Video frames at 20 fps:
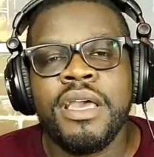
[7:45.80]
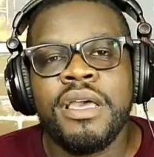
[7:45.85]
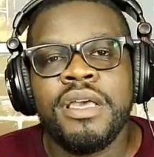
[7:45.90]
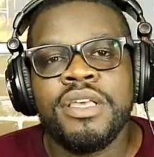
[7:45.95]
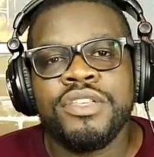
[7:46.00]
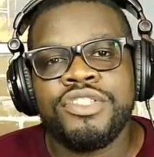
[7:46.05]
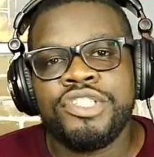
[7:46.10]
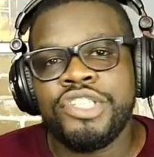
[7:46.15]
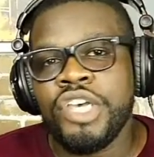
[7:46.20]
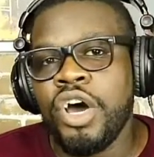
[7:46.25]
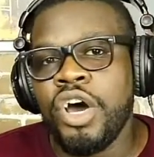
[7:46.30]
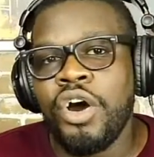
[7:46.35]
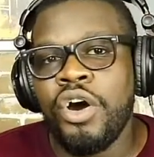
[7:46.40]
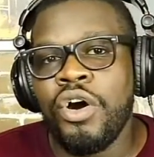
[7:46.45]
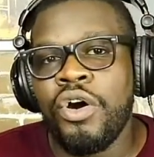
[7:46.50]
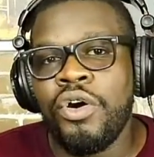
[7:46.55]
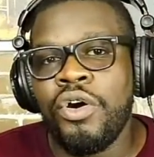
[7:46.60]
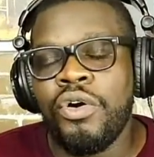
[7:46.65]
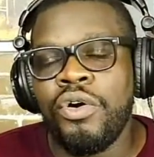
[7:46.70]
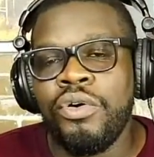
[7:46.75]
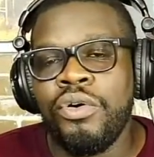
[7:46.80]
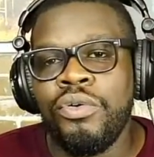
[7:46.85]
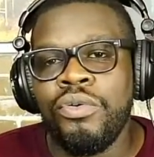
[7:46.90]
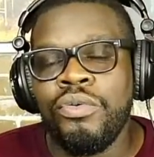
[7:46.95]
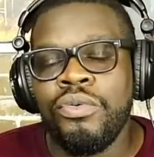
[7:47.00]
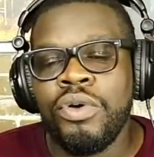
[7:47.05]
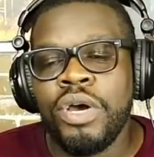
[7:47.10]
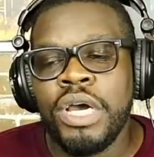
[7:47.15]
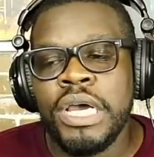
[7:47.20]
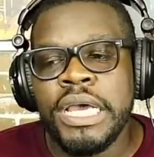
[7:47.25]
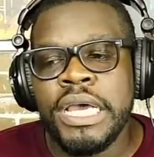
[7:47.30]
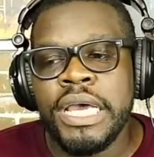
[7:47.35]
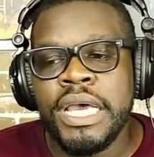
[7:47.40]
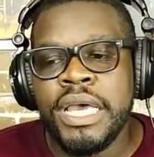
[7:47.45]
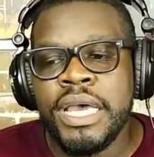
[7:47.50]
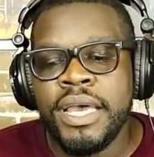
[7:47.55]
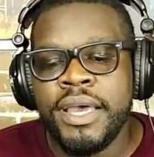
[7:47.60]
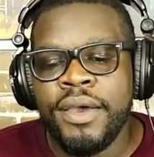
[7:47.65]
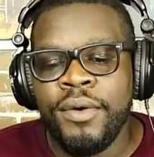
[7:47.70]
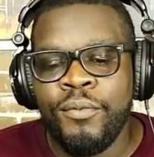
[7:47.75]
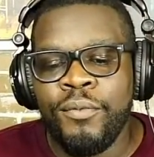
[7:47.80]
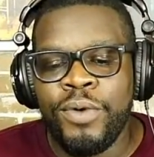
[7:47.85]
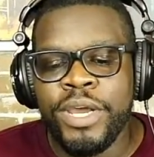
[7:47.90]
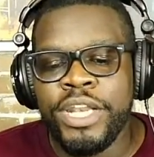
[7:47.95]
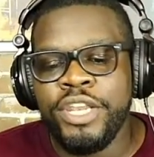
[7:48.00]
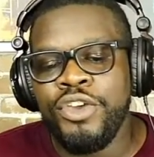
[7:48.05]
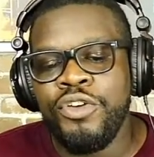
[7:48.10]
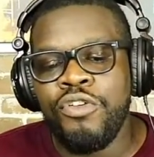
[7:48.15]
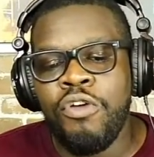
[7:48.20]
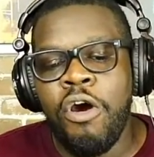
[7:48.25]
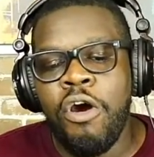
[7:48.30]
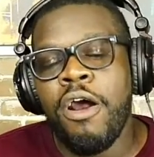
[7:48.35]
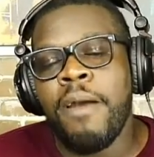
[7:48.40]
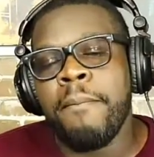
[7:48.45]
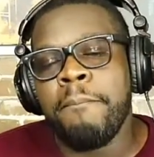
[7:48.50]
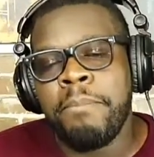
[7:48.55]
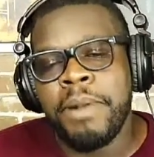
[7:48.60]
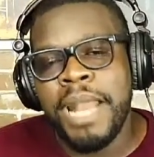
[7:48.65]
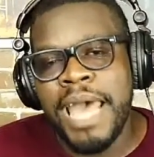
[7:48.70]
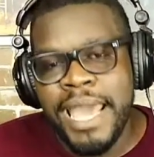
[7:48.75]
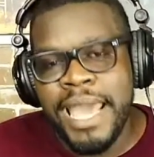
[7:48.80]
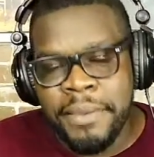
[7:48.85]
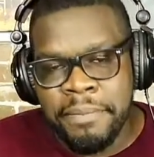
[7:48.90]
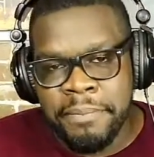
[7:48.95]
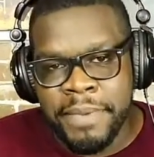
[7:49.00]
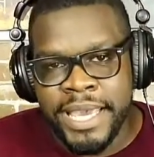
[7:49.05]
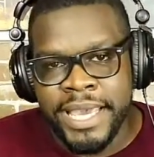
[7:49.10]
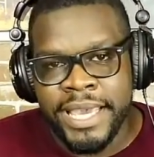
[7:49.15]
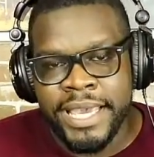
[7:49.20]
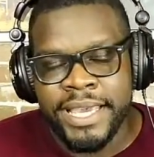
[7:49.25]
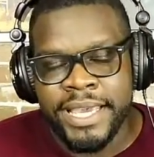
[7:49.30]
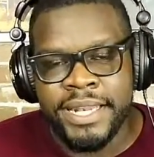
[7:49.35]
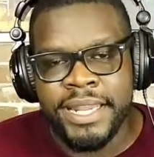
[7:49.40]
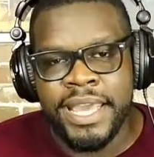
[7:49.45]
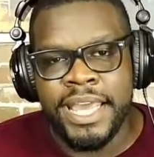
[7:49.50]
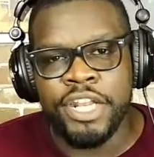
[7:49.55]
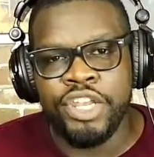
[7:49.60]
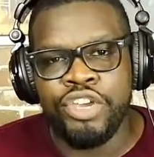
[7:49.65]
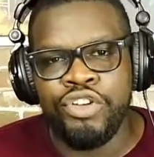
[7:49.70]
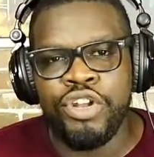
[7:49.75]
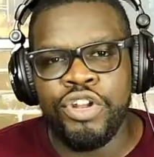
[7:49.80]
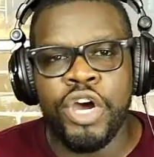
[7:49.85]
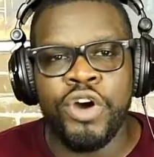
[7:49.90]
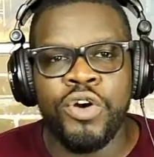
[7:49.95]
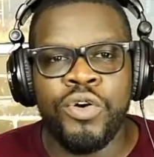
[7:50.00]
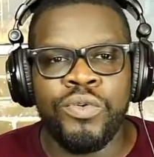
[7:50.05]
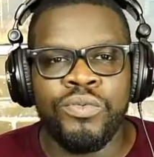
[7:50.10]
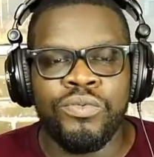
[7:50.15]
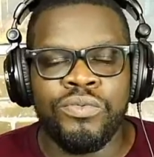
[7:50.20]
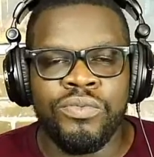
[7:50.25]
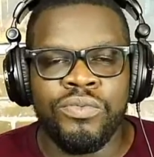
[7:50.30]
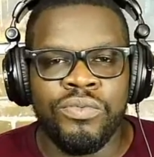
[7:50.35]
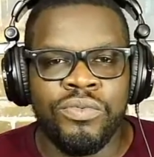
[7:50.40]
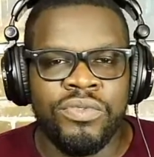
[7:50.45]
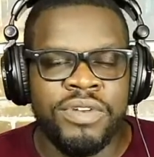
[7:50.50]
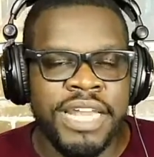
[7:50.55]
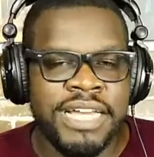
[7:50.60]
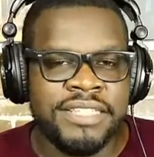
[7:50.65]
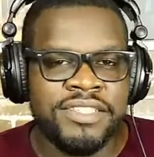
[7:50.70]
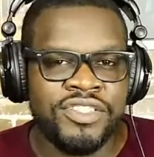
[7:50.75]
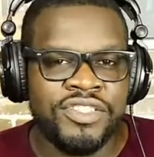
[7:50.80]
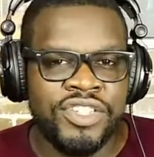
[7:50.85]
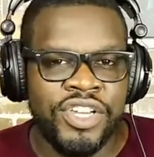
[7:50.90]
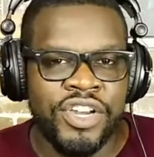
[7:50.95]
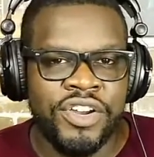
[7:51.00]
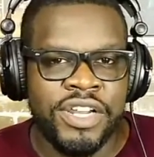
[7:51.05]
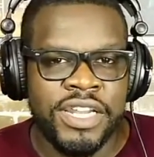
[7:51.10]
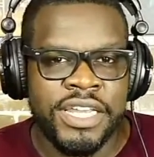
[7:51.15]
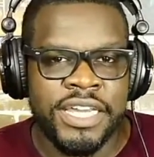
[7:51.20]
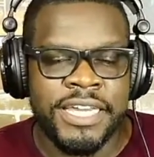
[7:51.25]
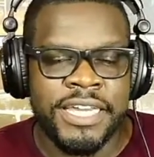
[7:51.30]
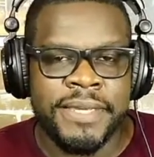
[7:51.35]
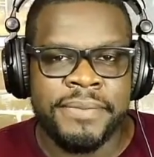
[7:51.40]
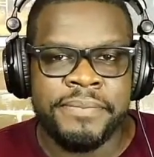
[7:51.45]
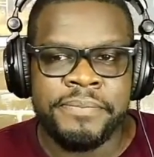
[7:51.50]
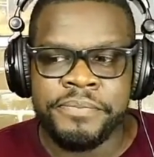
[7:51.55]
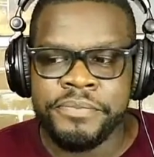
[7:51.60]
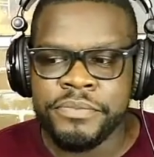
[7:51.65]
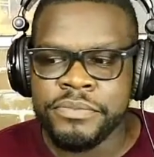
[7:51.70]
So when you are a black man and you don't necessarily